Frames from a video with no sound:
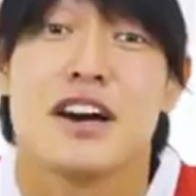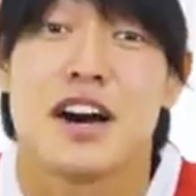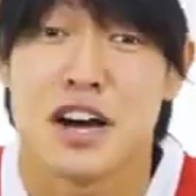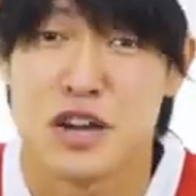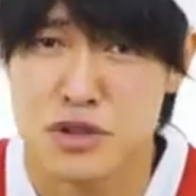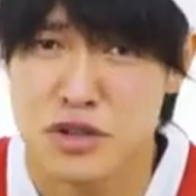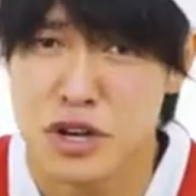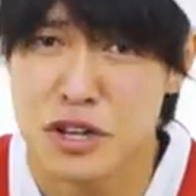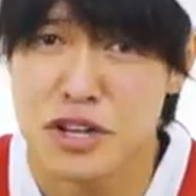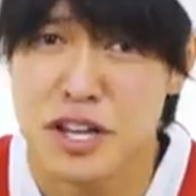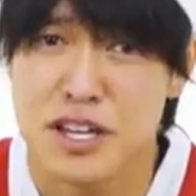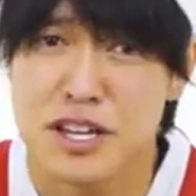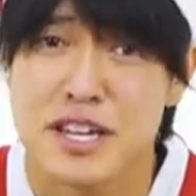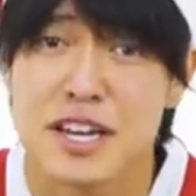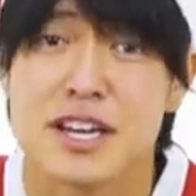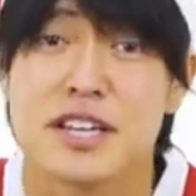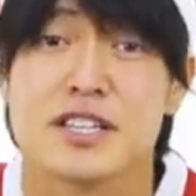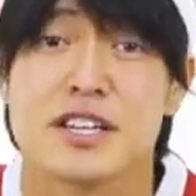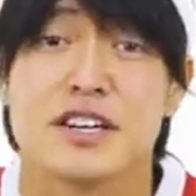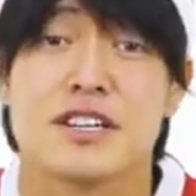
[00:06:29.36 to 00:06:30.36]
A
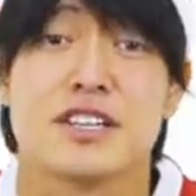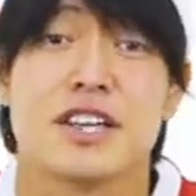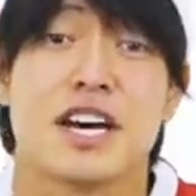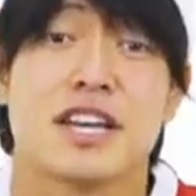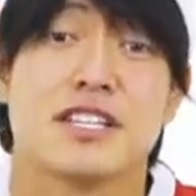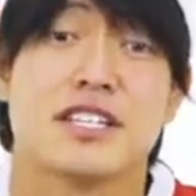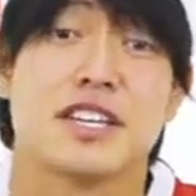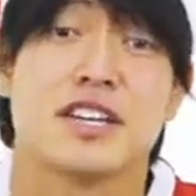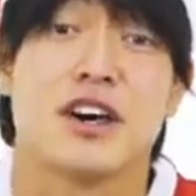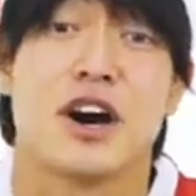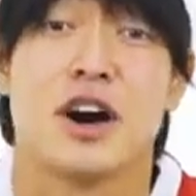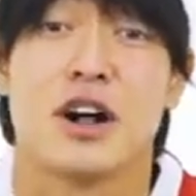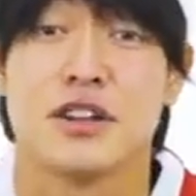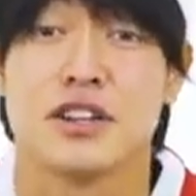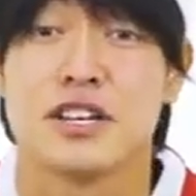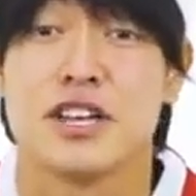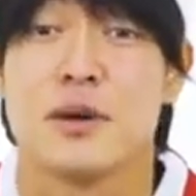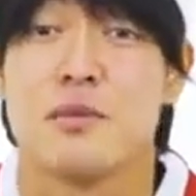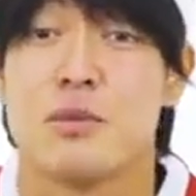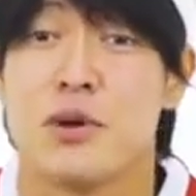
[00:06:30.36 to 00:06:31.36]
stollen is a classic
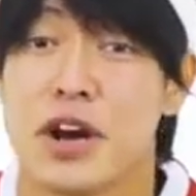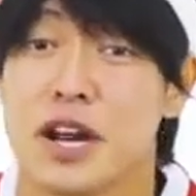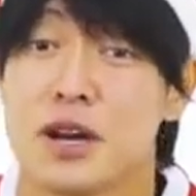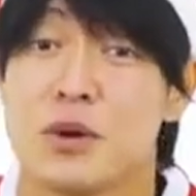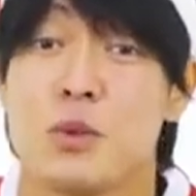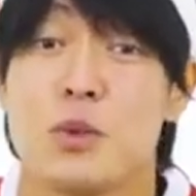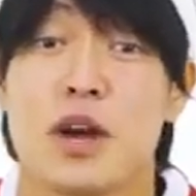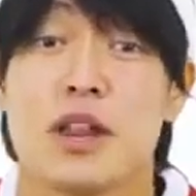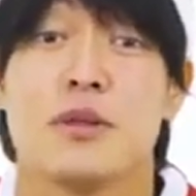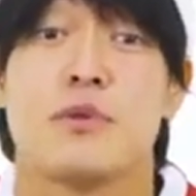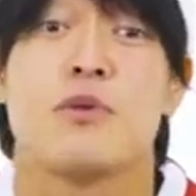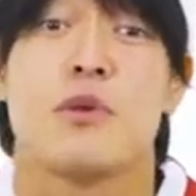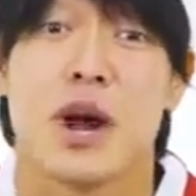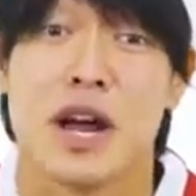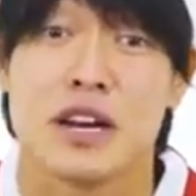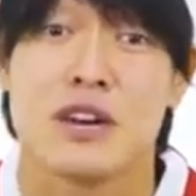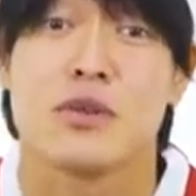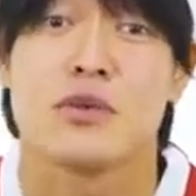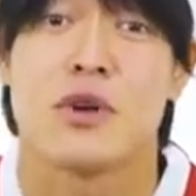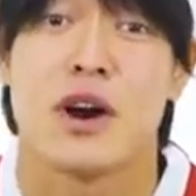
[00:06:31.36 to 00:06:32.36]
holiday bread with
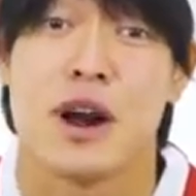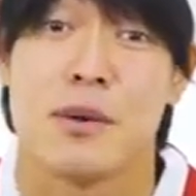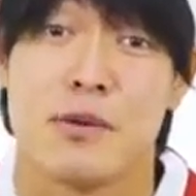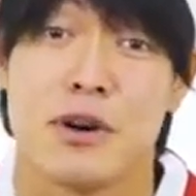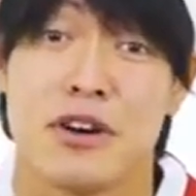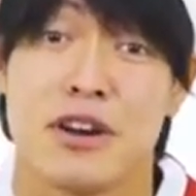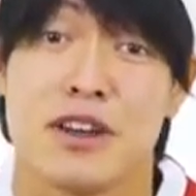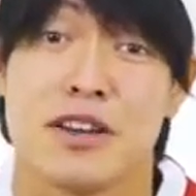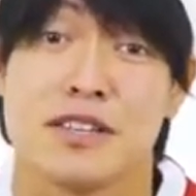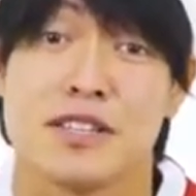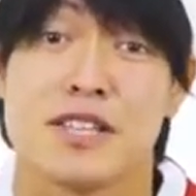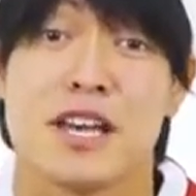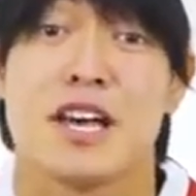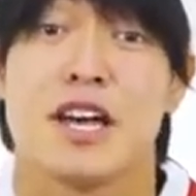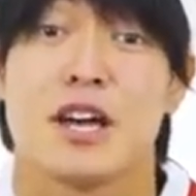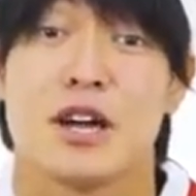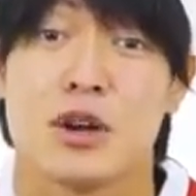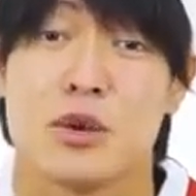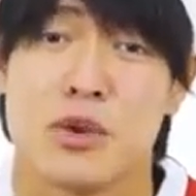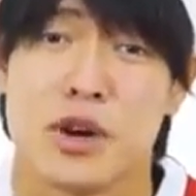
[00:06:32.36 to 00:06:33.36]
red cranberries,
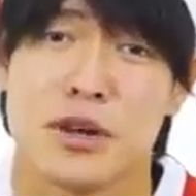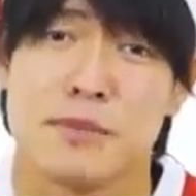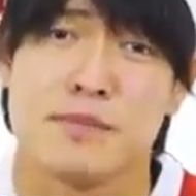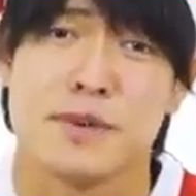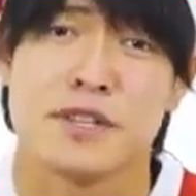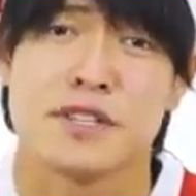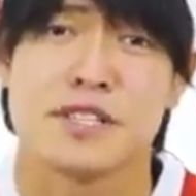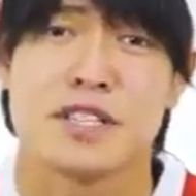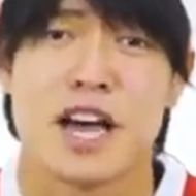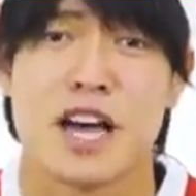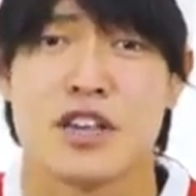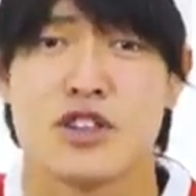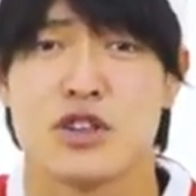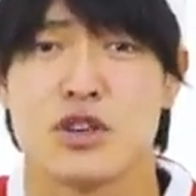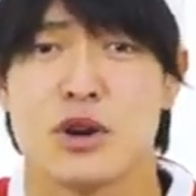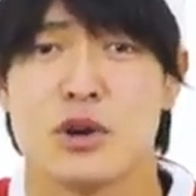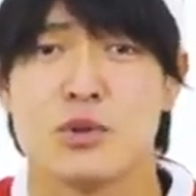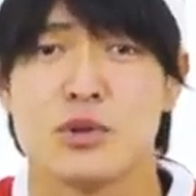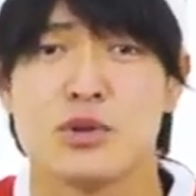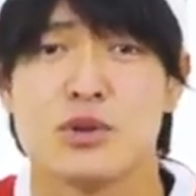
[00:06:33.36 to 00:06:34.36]
green
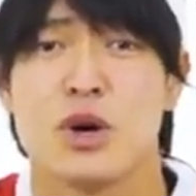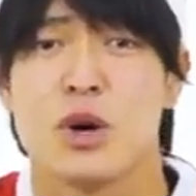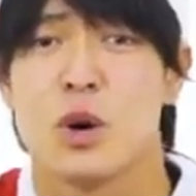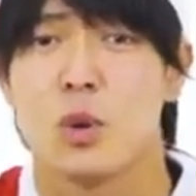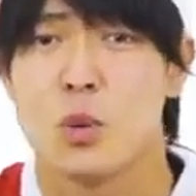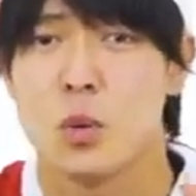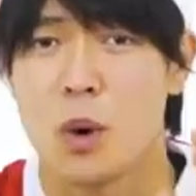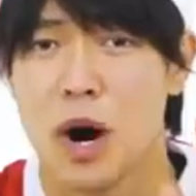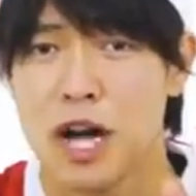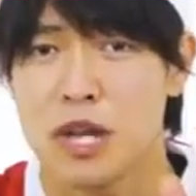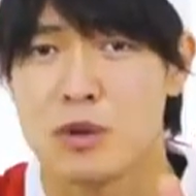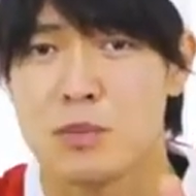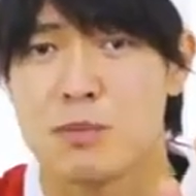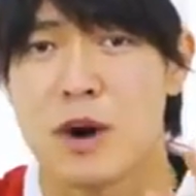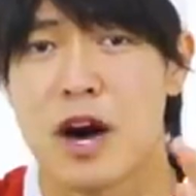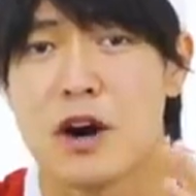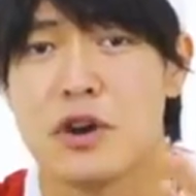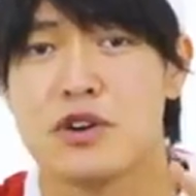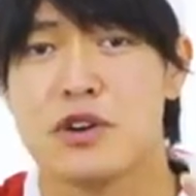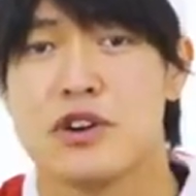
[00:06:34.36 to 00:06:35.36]
pistachios, white
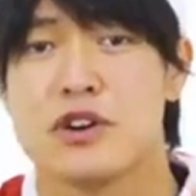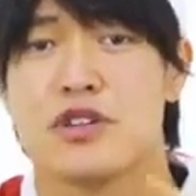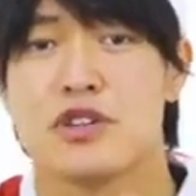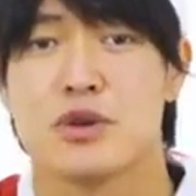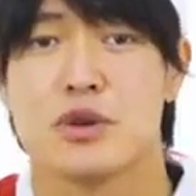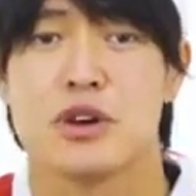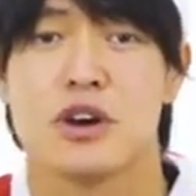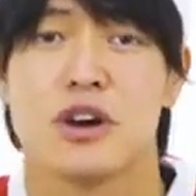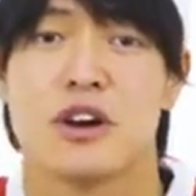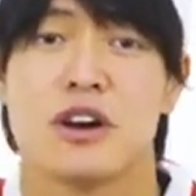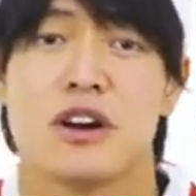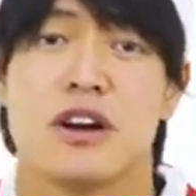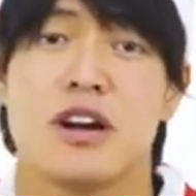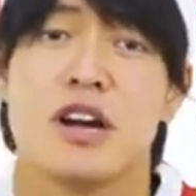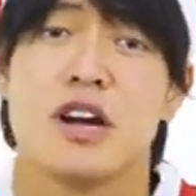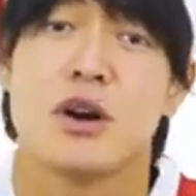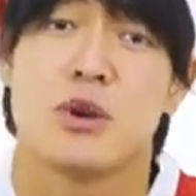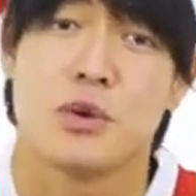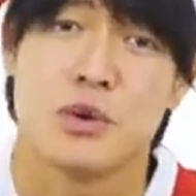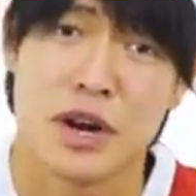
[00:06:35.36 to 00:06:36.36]
powdered
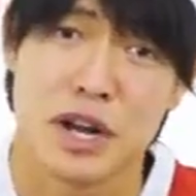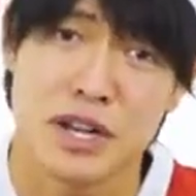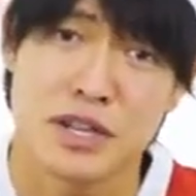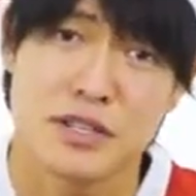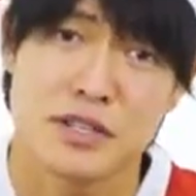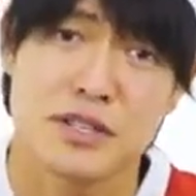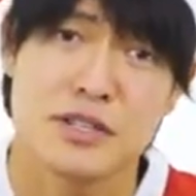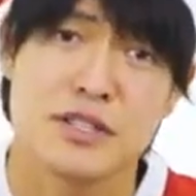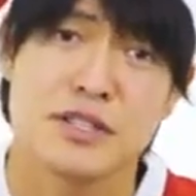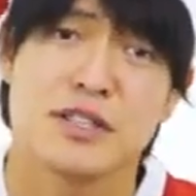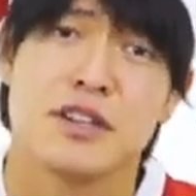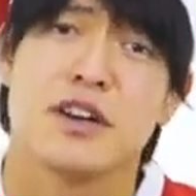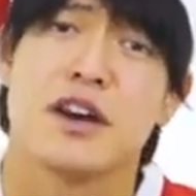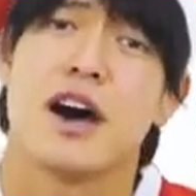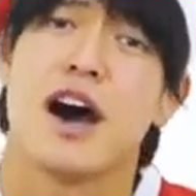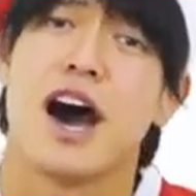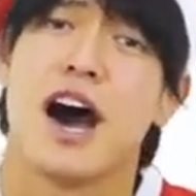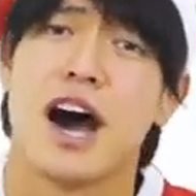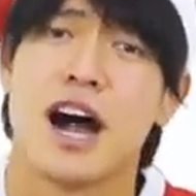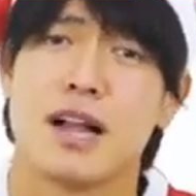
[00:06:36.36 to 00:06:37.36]
sugar, raisins,
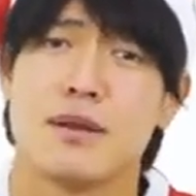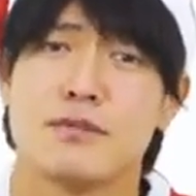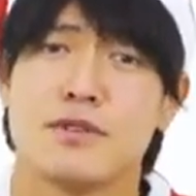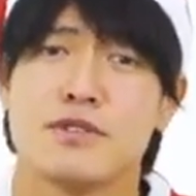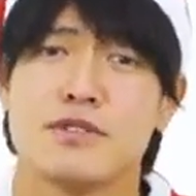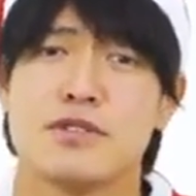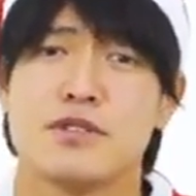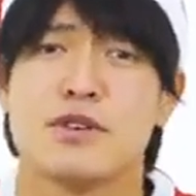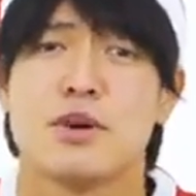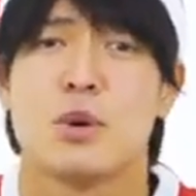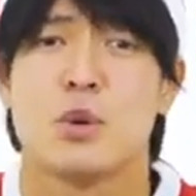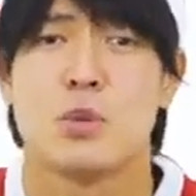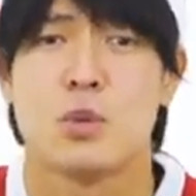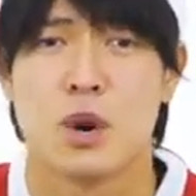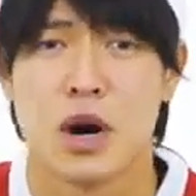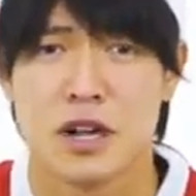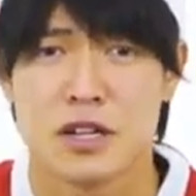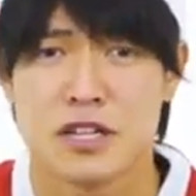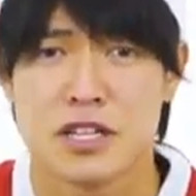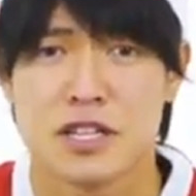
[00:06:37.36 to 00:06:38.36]
almonds,
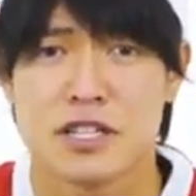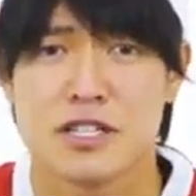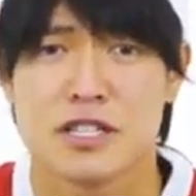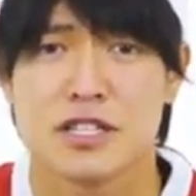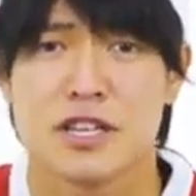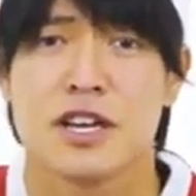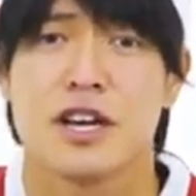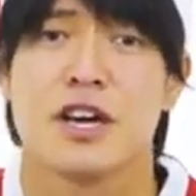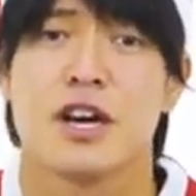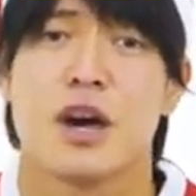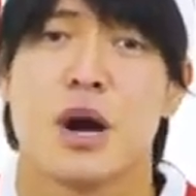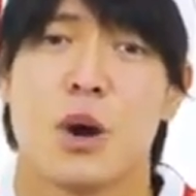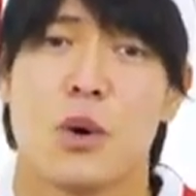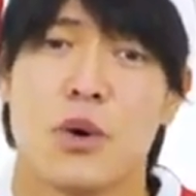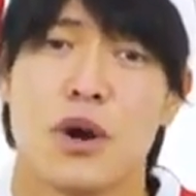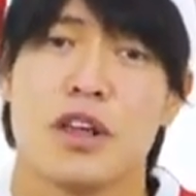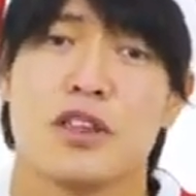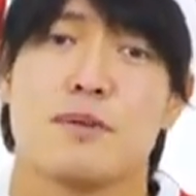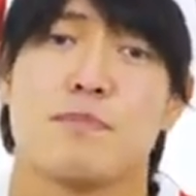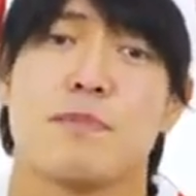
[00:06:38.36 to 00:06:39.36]
walnuts,
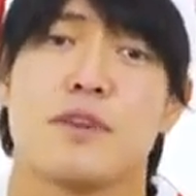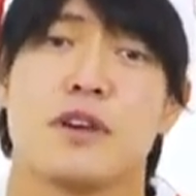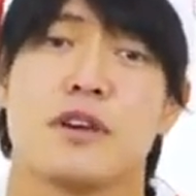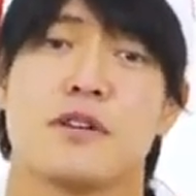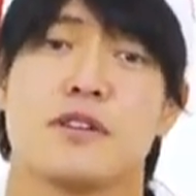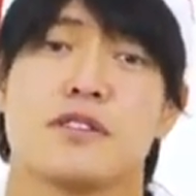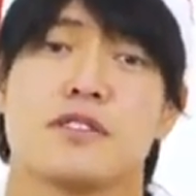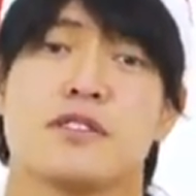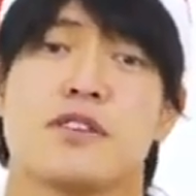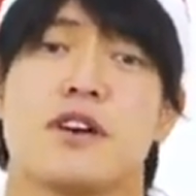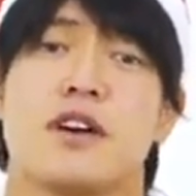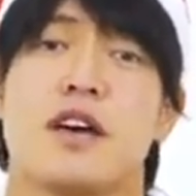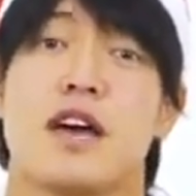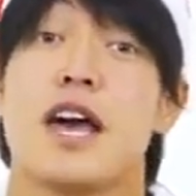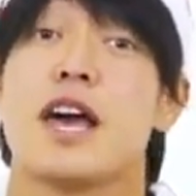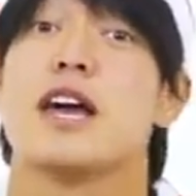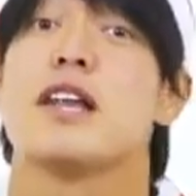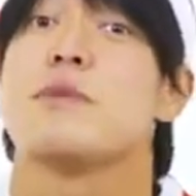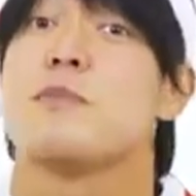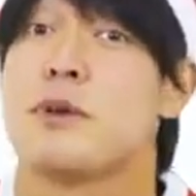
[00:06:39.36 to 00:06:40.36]
orange peels,
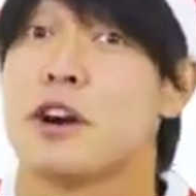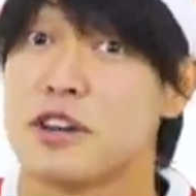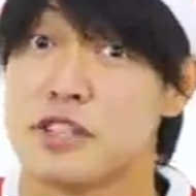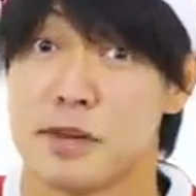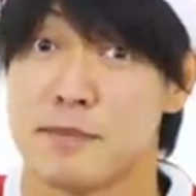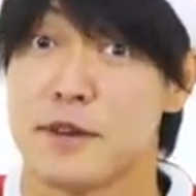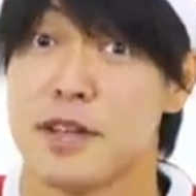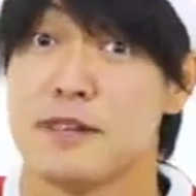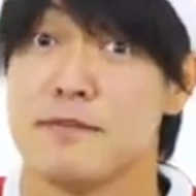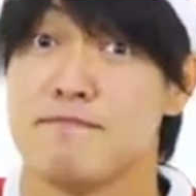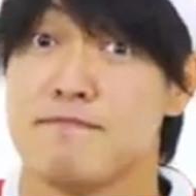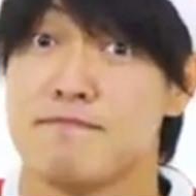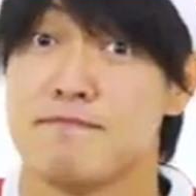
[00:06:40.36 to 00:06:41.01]
and marzipan.